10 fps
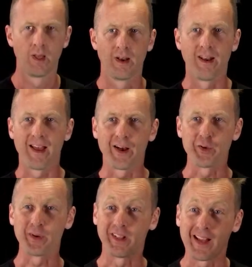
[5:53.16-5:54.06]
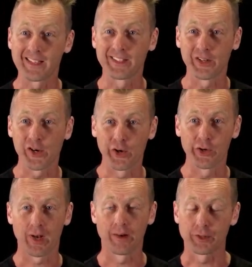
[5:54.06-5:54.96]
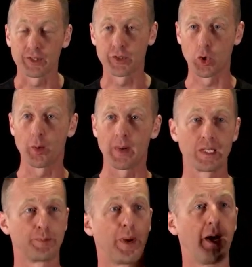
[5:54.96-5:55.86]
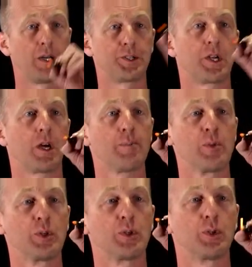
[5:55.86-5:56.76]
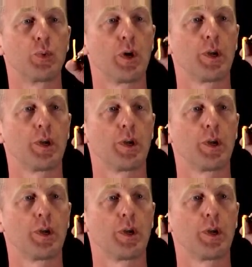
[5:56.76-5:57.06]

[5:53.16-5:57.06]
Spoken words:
Now, you'll be glad to know, after the storm has passed, is what